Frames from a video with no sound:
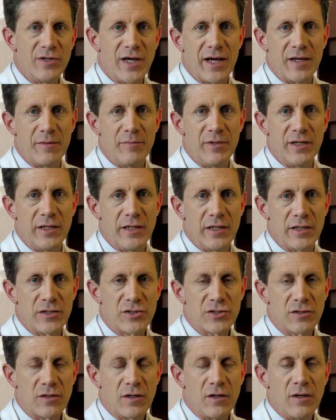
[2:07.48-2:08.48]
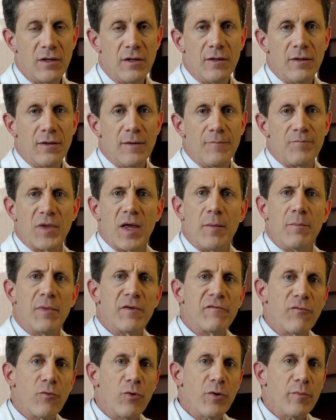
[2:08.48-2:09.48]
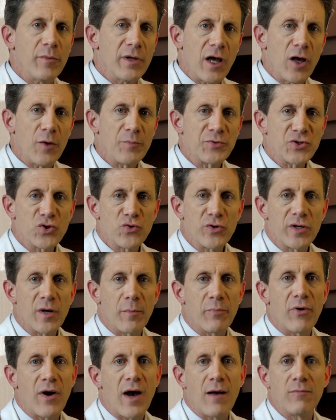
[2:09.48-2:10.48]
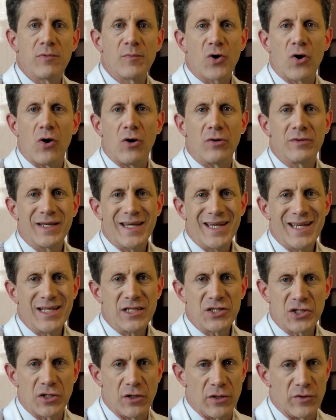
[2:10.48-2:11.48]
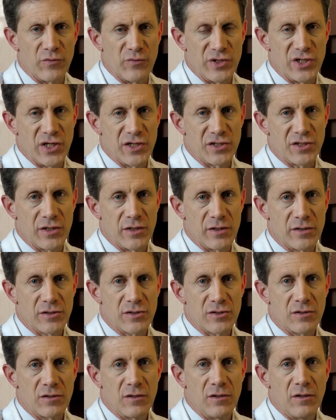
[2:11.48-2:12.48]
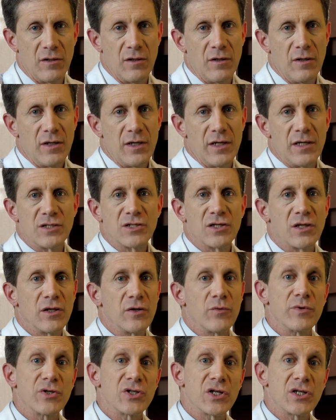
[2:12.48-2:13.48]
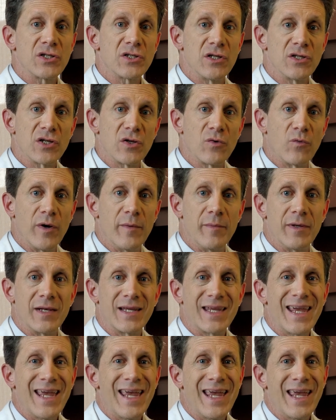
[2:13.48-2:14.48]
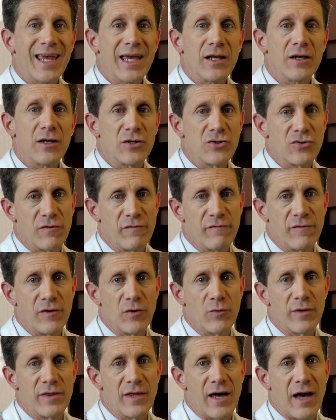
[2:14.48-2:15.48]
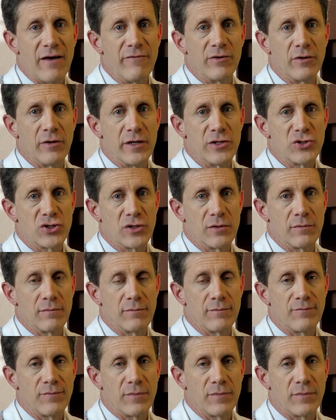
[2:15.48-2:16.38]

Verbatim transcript: diabetes. Metformin helps treat a problem called insulin resistance. Insulin resistance in women can interfere with ovulation.